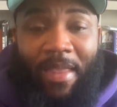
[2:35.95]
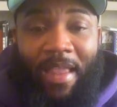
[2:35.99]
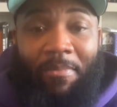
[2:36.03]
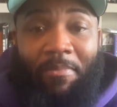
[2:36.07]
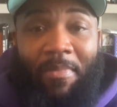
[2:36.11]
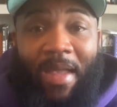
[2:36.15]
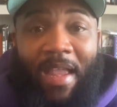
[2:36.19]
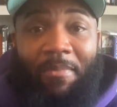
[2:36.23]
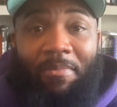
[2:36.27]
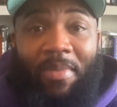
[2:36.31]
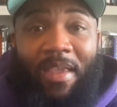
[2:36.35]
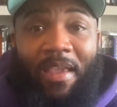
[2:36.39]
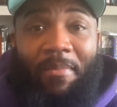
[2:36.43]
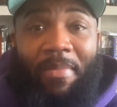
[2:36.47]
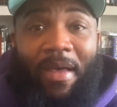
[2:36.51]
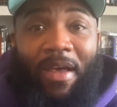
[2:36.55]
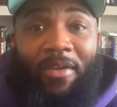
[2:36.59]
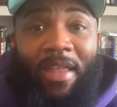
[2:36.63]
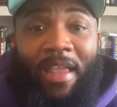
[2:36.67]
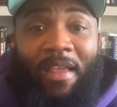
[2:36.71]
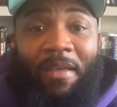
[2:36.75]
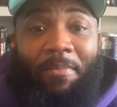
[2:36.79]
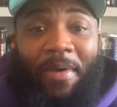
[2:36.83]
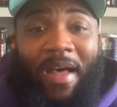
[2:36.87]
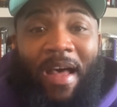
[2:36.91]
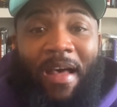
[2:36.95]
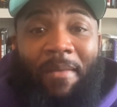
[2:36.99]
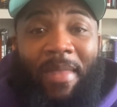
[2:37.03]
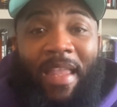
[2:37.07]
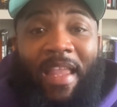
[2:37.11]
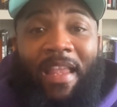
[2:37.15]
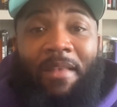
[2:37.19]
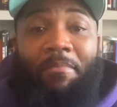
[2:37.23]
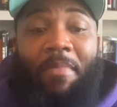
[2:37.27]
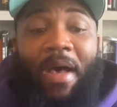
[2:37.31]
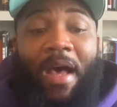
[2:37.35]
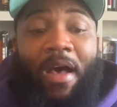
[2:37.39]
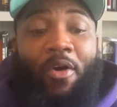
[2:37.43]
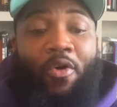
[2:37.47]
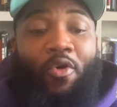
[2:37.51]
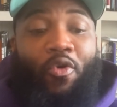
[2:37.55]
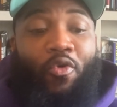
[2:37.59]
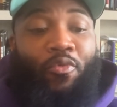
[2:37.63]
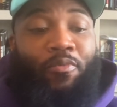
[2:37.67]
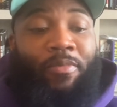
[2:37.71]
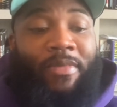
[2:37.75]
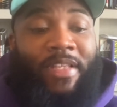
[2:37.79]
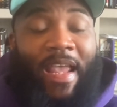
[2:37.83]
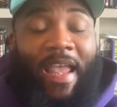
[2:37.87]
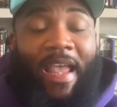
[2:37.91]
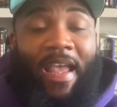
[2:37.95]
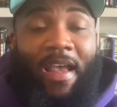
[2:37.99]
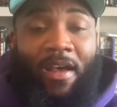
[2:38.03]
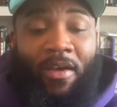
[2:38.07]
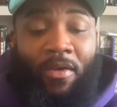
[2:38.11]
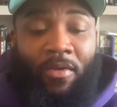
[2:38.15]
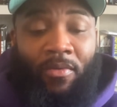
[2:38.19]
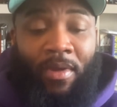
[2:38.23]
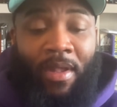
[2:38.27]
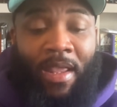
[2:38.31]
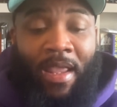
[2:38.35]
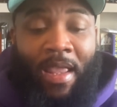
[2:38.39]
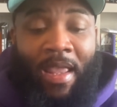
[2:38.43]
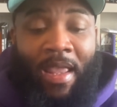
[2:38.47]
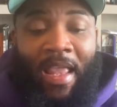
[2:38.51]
it might be about hip hop in my hometown,